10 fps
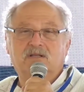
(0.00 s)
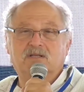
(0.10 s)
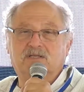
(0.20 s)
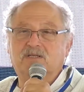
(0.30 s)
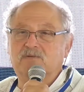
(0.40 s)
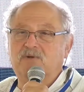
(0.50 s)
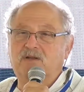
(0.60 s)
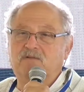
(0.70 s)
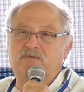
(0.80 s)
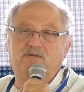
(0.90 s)
this is
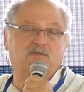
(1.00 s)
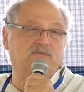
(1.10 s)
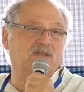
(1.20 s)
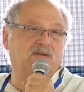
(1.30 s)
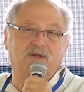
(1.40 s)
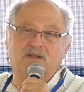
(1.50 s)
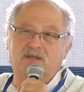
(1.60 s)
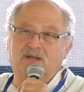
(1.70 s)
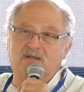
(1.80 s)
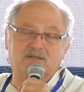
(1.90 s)
one of our
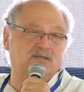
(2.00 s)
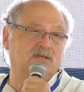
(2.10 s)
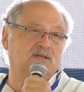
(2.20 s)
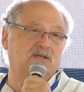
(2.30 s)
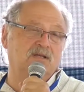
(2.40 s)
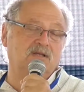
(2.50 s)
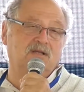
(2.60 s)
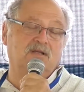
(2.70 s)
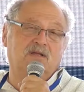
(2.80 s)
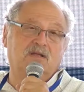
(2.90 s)
fundamentals,
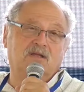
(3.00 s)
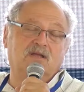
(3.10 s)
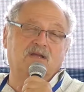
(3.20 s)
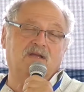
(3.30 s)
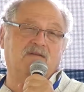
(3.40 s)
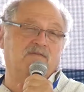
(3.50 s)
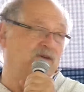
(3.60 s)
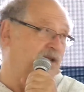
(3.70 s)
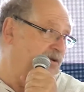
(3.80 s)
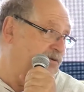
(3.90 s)

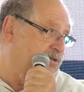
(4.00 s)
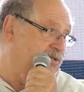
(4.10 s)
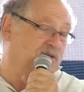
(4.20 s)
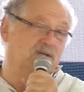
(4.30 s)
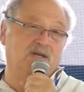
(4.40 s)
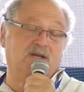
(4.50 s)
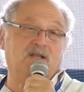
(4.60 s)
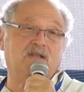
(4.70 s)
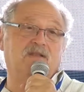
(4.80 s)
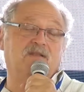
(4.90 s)
values,
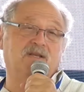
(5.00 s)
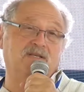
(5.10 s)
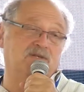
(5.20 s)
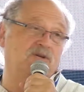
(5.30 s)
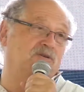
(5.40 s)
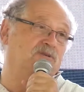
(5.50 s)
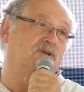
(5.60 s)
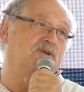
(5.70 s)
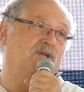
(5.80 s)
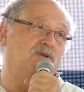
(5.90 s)
and the list goes
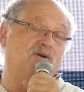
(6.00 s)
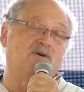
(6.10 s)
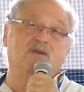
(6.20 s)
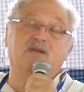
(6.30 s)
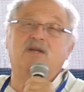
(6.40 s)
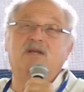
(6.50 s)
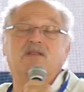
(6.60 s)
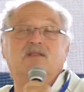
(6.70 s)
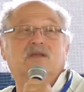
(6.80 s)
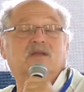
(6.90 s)
on.
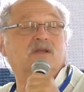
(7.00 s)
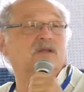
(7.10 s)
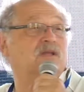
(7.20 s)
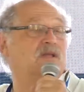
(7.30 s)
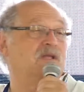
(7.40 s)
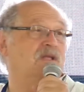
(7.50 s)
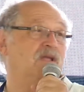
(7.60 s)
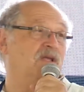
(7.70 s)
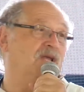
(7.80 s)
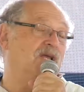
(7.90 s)
And
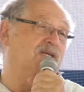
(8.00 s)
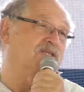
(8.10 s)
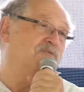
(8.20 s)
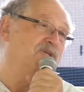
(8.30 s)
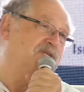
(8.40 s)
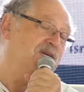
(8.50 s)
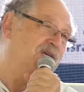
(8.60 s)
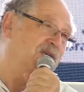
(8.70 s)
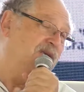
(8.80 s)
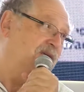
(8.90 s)
as with
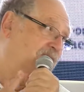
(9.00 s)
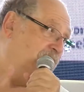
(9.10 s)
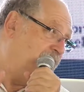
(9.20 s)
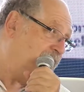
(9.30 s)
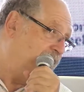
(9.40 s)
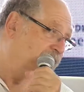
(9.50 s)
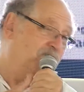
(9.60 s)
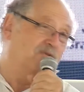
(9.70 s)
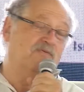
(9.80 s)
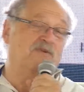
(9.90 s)
any
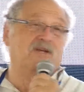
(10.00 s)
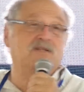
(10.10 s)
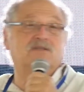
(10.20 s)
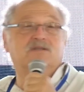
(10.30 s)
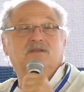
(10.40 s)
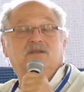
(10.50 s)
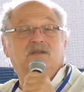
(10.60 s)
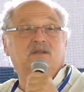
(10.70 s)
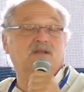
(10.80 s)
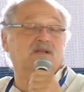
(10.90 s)
good friends,
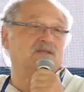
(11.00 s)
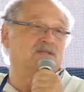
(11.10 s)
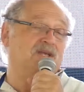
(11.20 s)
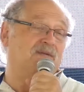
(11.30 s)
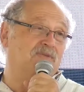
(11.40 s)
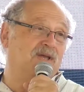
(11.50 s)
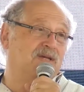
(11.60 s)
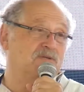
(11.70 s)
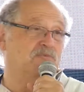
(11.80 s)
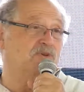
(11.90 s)

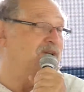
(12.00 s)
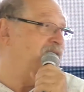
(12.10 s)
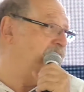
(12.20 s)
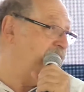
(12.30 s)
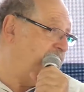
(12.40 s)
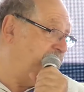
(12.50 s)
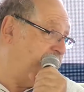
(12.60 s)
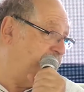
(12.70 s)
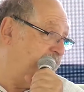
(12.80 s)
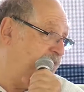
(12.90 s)
sometimes we have
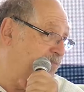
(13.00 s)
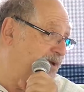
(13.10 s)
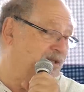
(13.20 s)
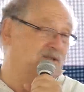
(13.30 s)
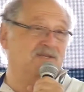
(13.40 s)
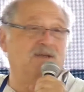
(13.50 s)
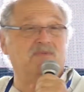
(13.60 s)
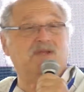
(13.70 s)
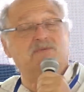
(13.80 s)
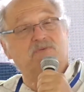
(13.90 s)
disagreement,
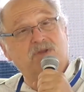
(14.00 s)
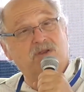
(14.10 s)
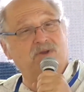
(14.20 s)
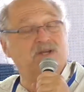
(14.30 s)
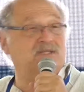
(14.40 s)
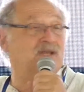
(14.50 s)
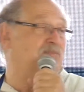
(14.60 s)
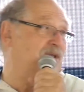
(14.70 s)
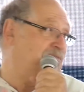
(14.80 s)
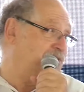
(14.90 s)
sometimes we are right,
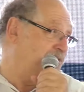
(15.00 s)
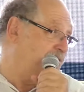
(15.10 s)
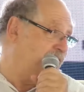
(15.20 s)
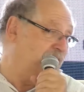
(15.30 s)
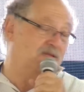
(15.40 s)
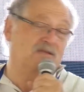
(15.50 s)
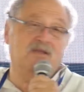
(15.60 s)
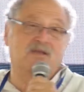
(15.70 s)
sometimes you are right.